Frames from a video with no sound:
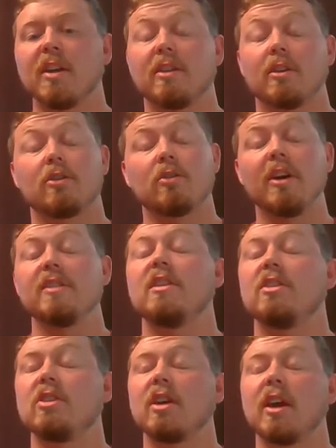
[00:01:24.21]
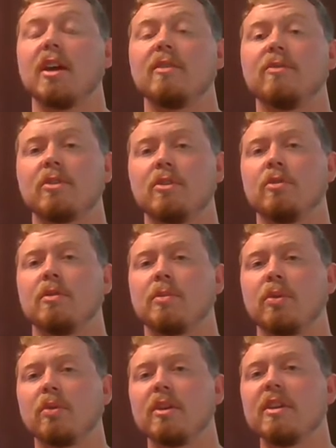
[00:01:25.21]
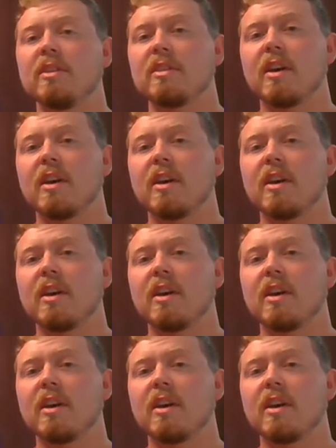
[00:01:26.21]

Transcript: They're a great teaching aid for new employees.